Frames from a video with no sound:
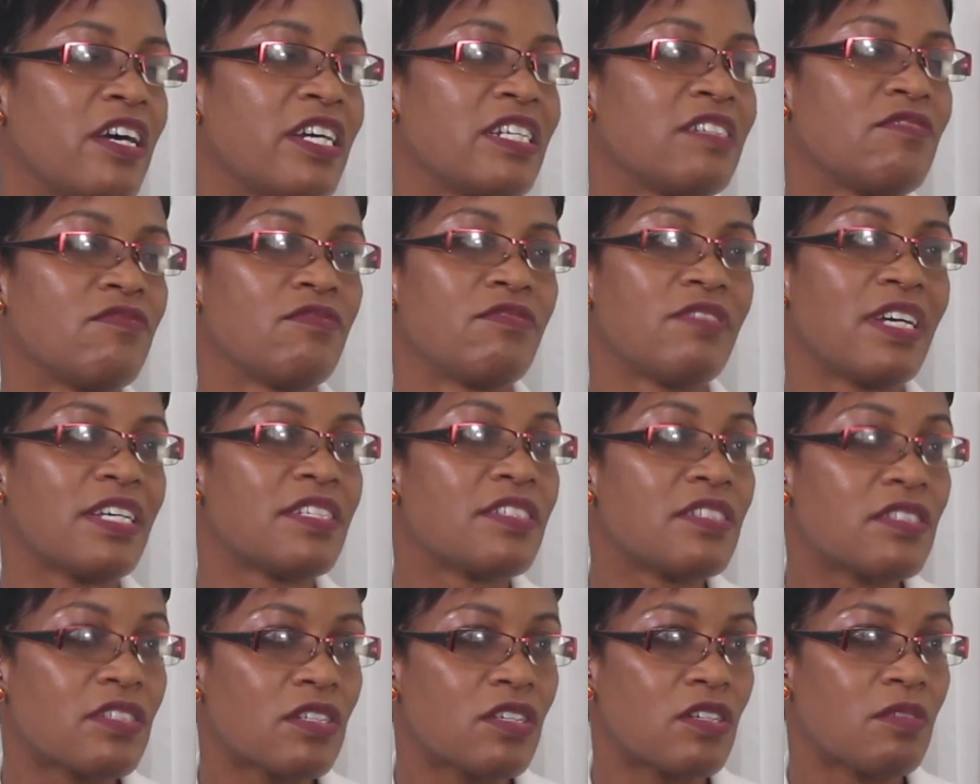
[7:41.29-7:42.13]
Lord
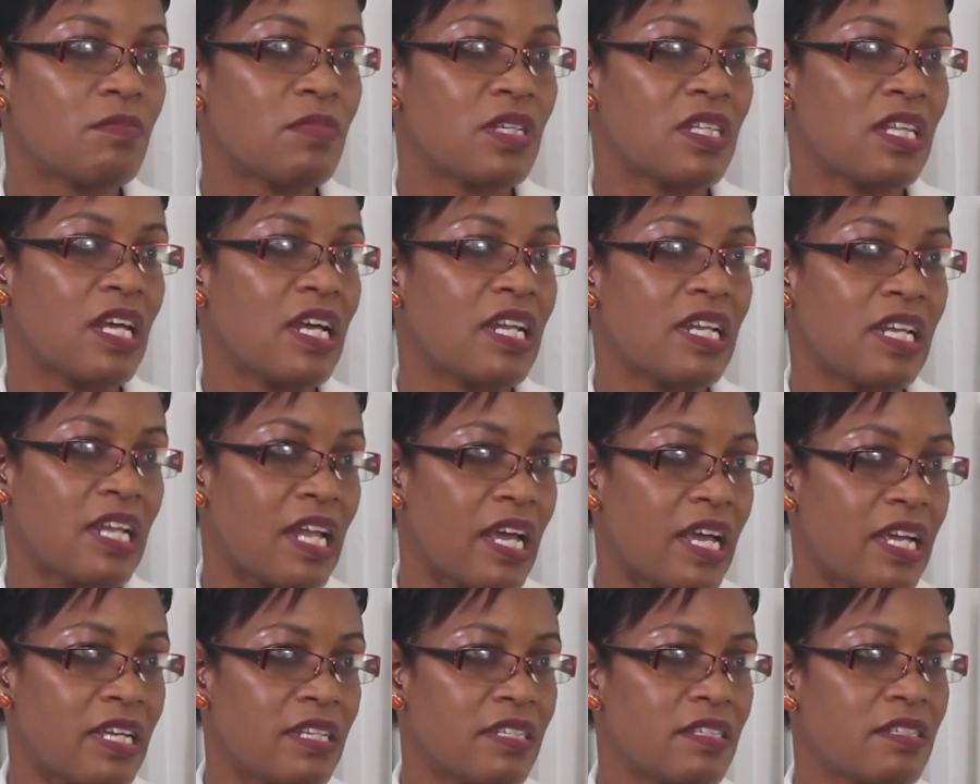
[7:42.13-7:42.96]
rescued me that
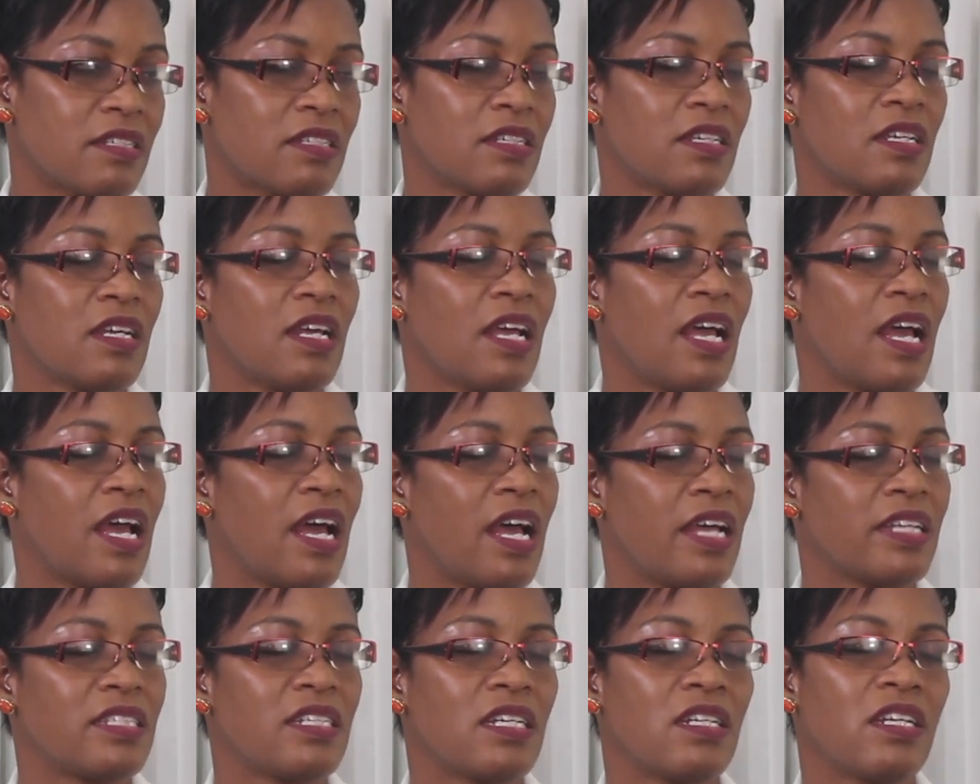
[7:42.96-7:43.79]
night,
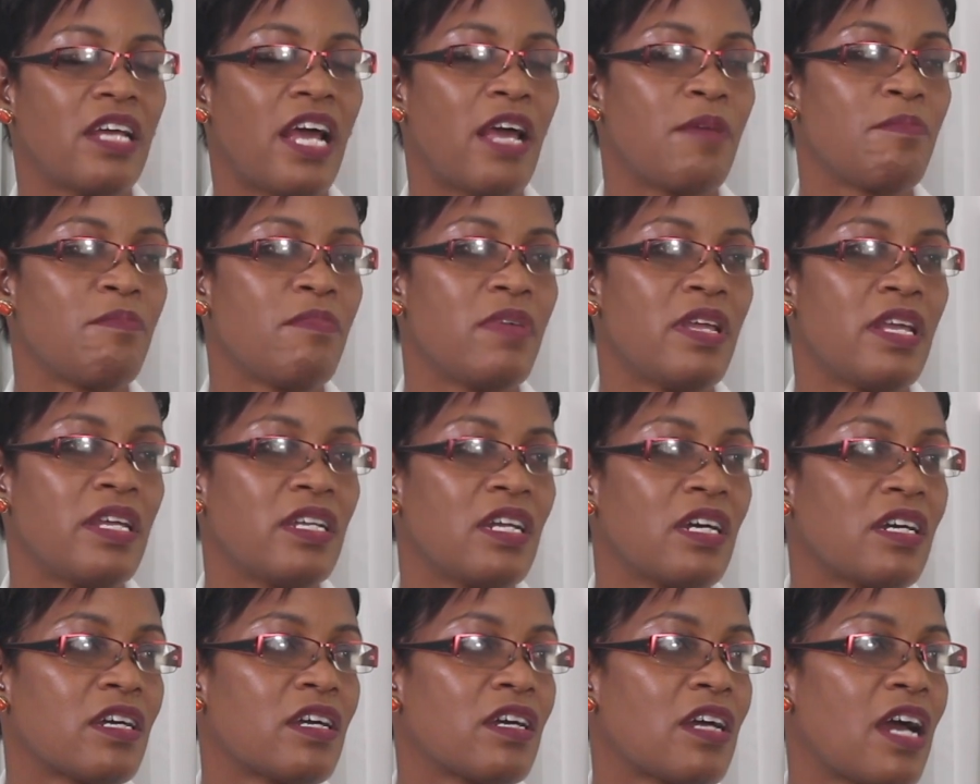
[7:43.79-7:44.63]
I tell you, I
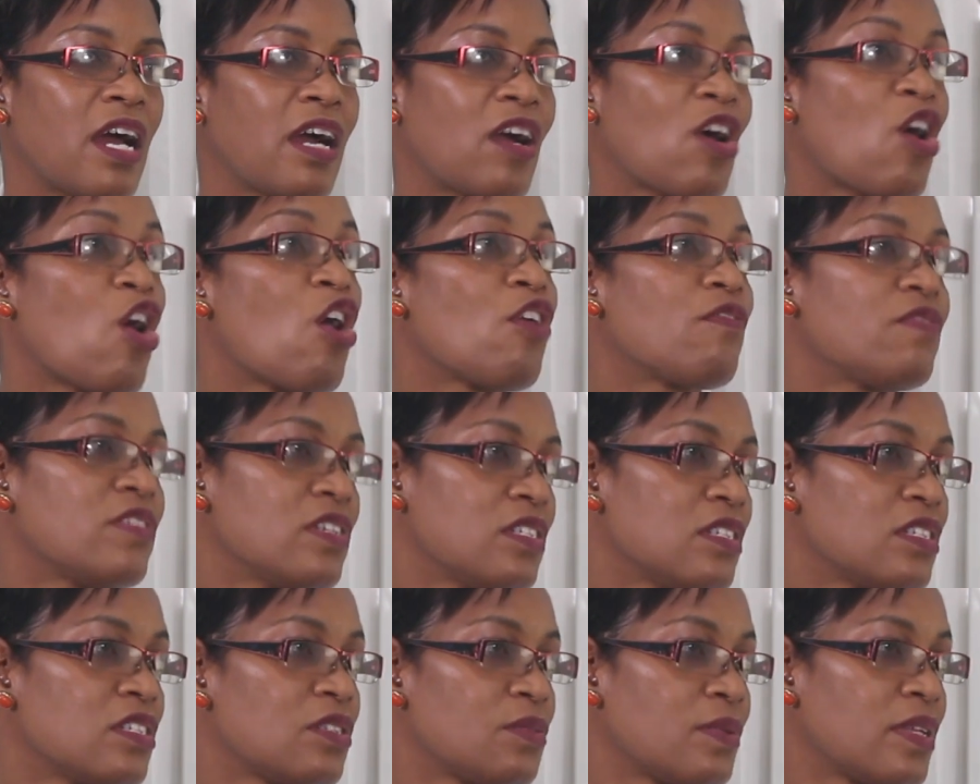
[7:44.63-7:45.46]
made a
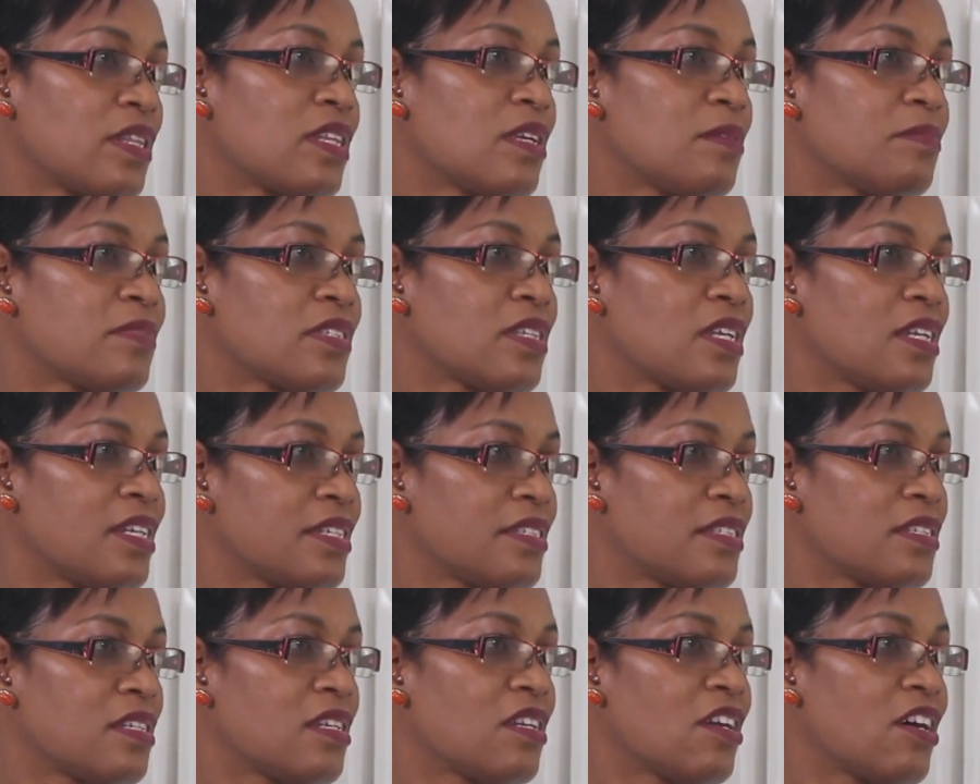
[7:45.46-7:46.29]
covenant with him. So
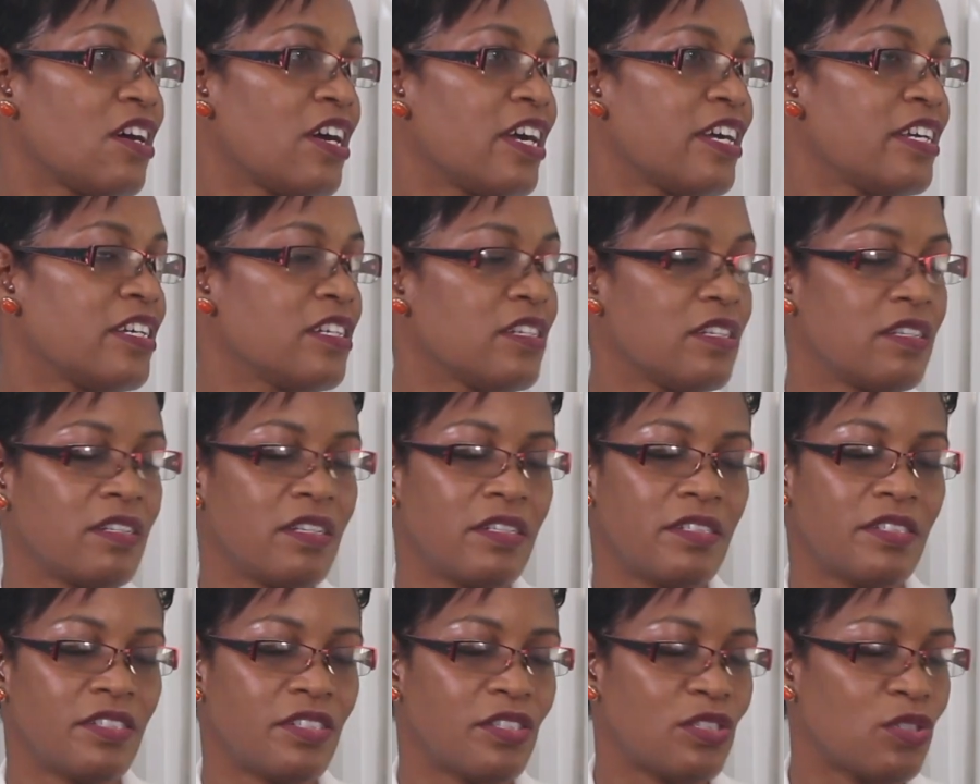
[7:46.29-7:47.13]
listen, Lord,
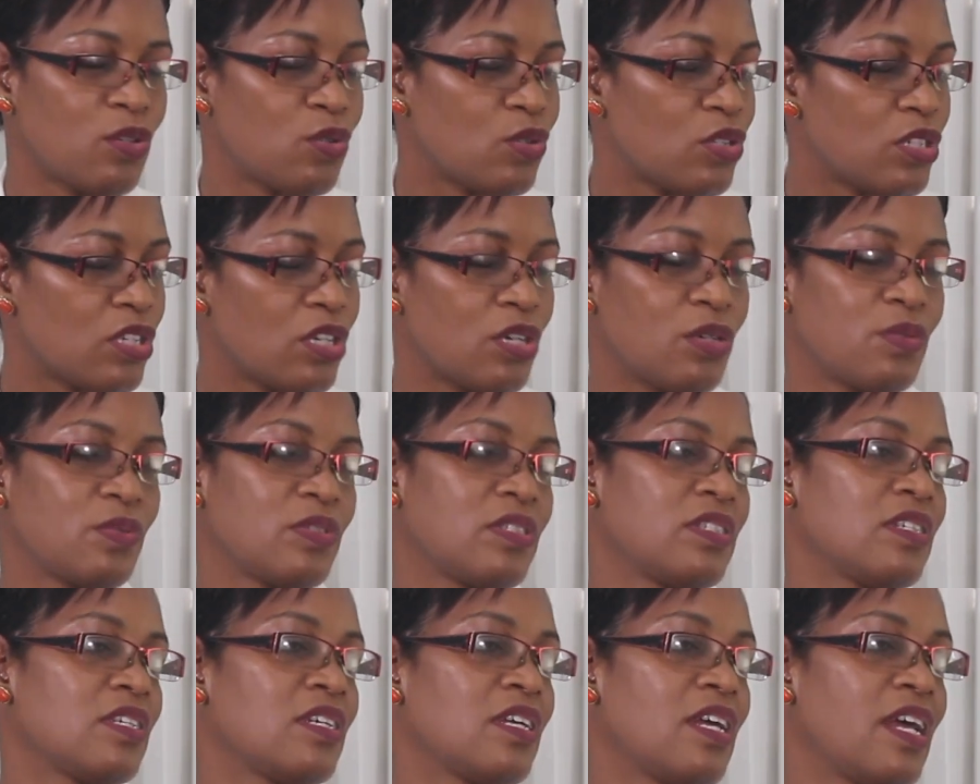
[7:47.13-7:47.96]
sold out.
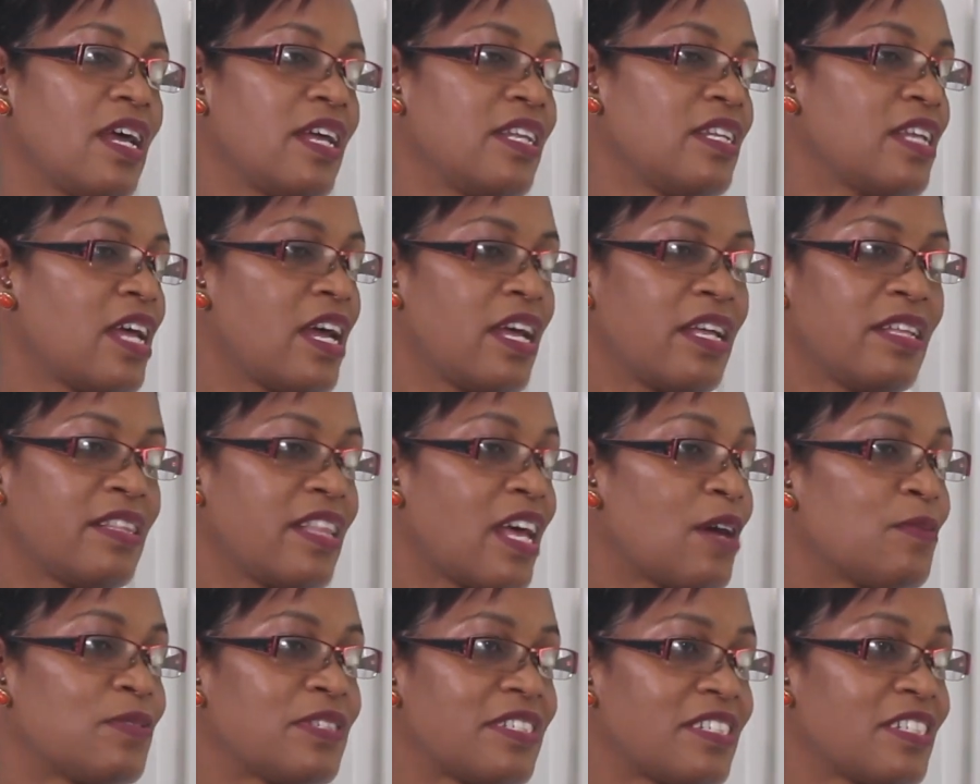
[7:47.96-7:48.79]
And
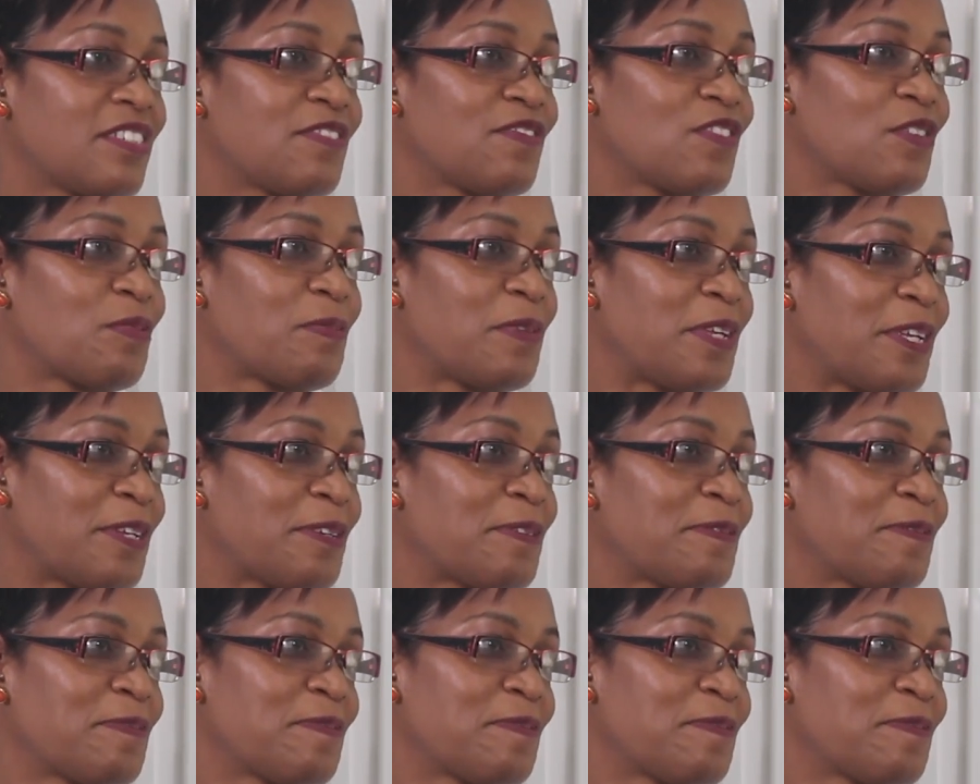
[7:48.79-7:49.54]
that was it for me.